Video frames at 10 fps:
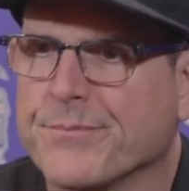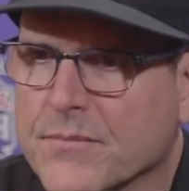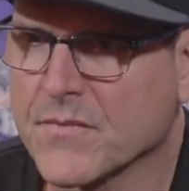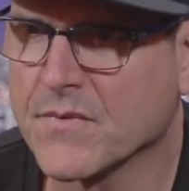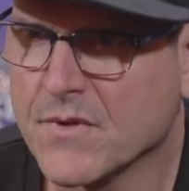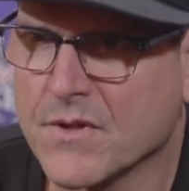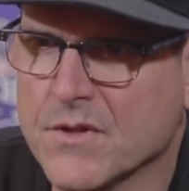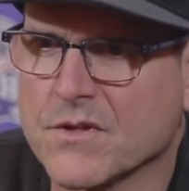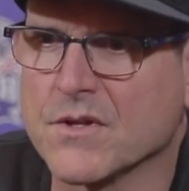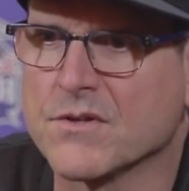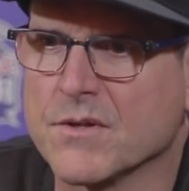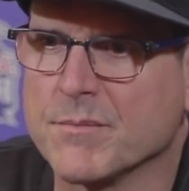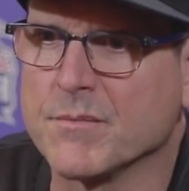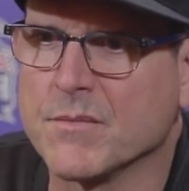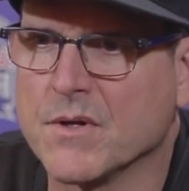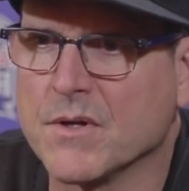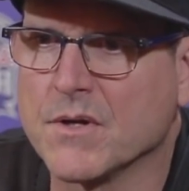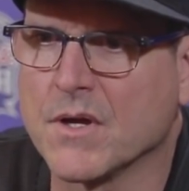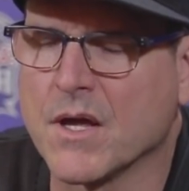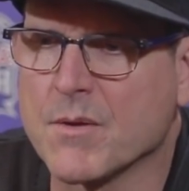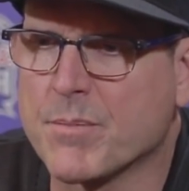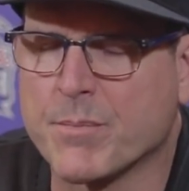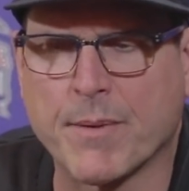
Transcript: uh, to some other,